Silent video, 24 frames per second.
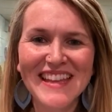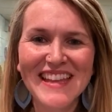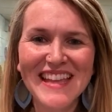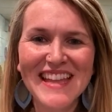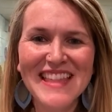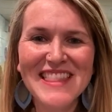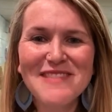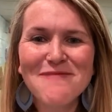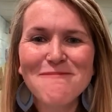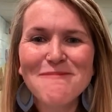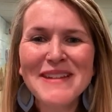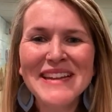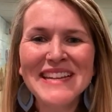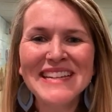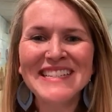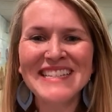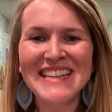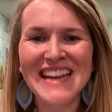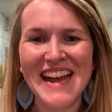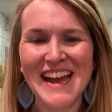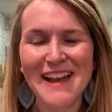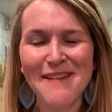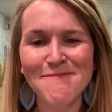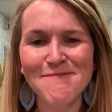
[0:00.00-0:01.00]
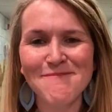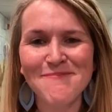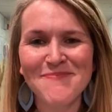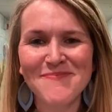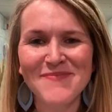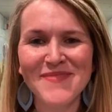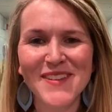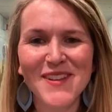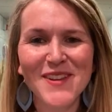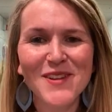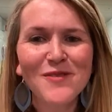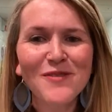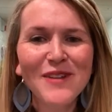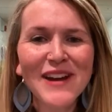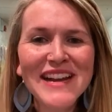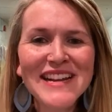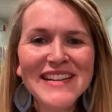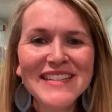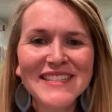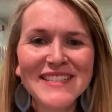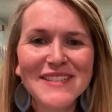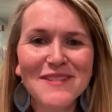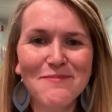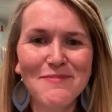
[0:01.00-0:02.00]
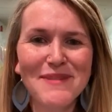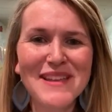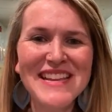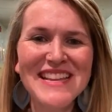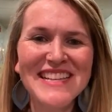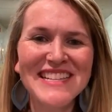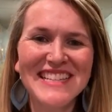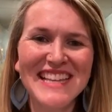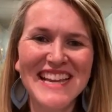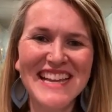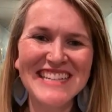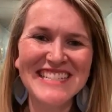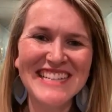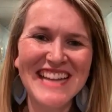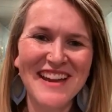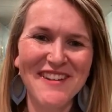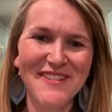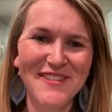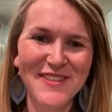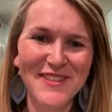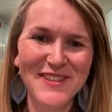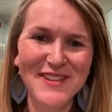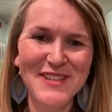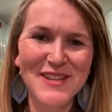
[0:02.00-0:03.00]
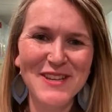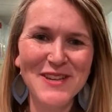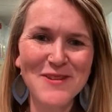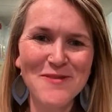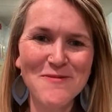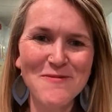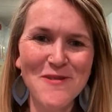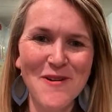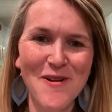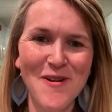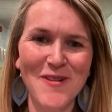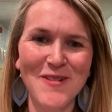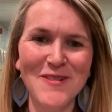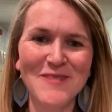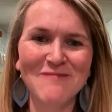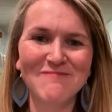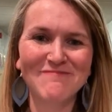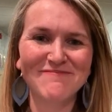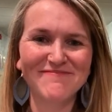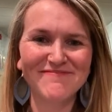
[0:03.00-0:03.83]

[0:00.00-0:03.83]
In the meantime, grace, peace, and health to you all.